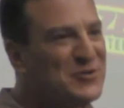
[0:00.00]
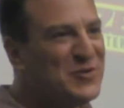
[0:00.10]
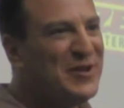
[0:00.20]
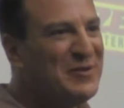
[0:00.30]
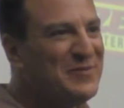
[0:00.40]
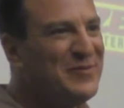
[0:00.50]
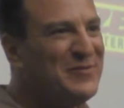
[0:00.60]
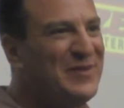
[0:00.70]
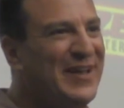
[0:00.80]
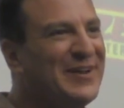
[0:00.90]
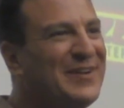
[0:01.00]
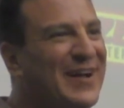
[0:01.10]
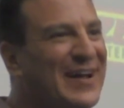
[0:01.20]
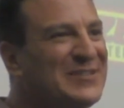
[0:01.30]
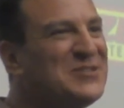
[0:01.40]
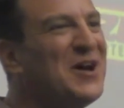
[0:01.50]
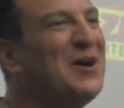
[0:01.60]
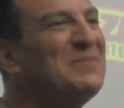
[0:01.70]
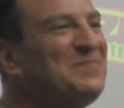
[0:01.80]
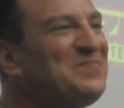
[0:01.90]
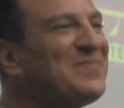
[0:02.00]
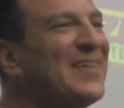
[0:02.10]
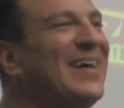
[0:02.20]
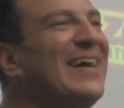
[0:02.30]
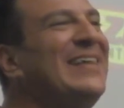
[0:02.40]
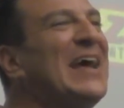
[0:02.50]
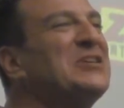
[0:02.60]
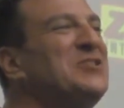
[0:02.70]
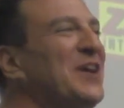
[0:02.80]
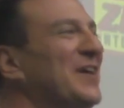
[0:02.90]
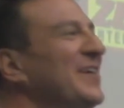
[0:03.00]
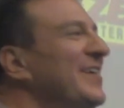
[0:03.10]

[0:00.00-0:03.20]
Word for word: with, here, with me here tonight. So next year.